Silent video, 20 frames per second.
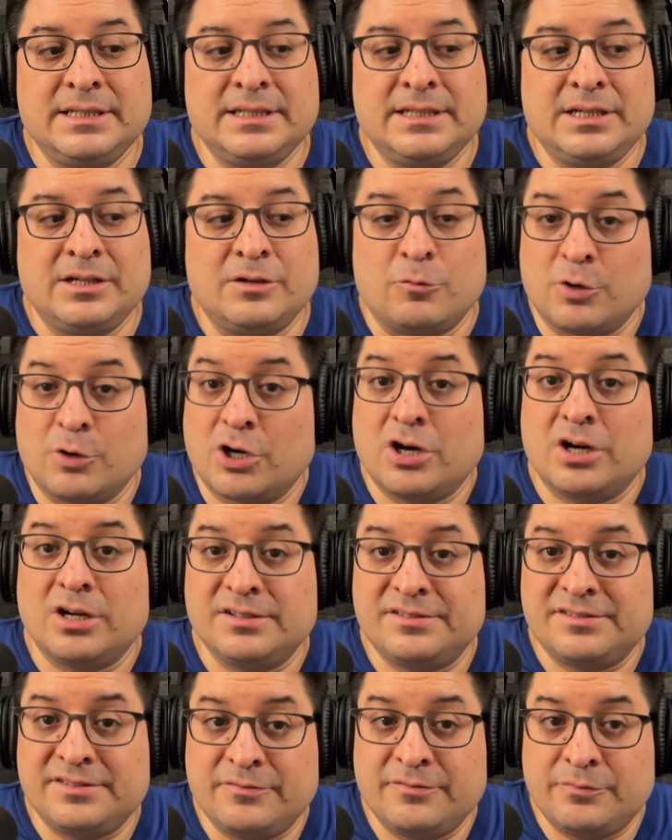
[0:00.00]

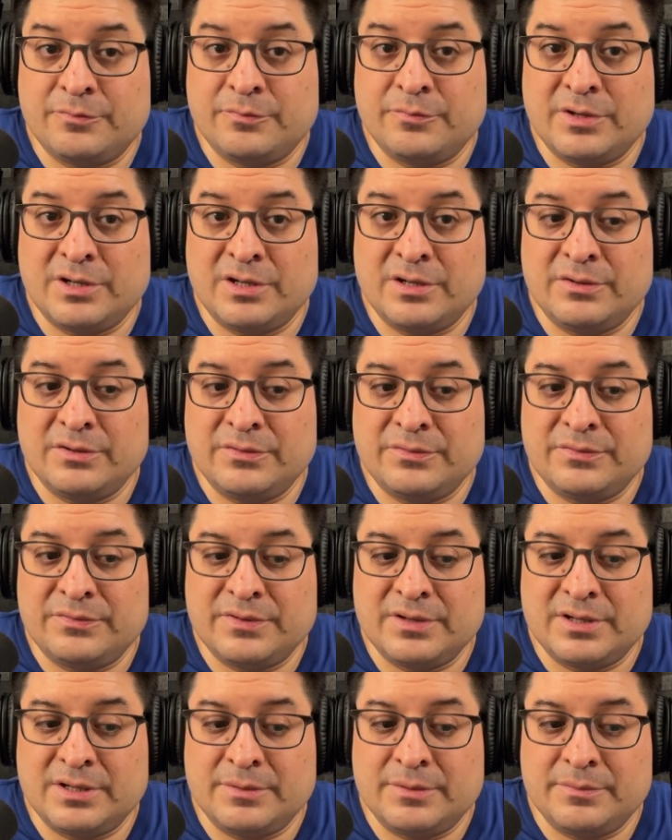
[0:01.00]
regardless of
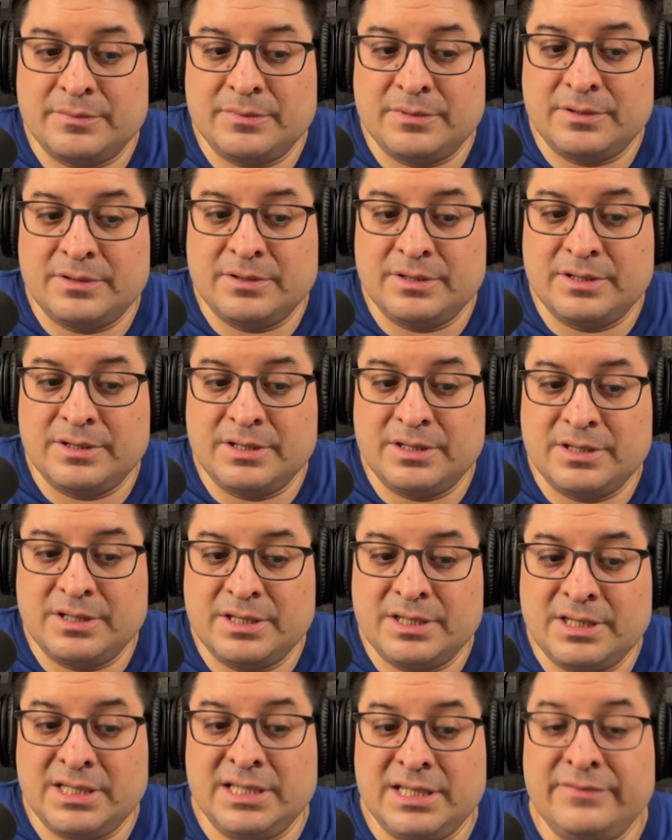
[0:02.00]

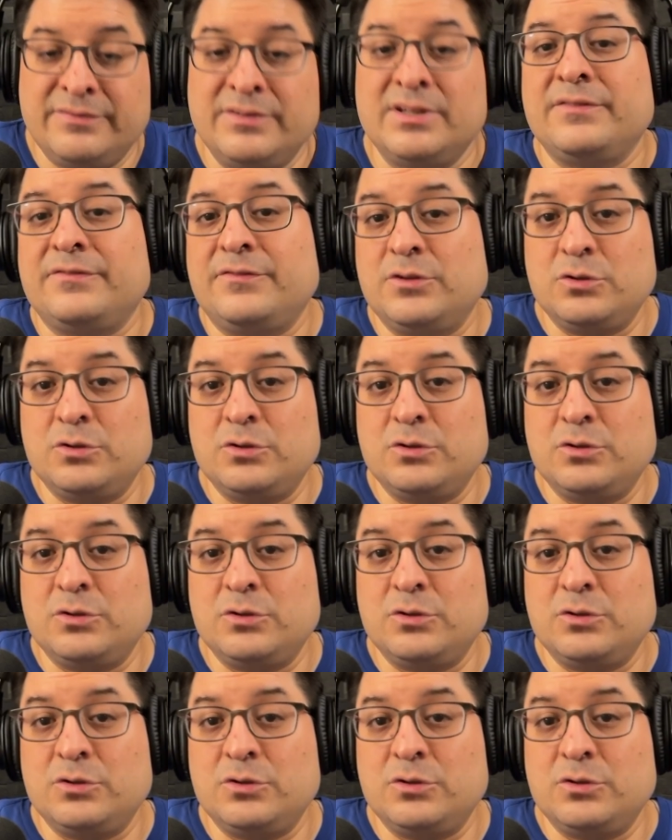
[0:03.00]
even if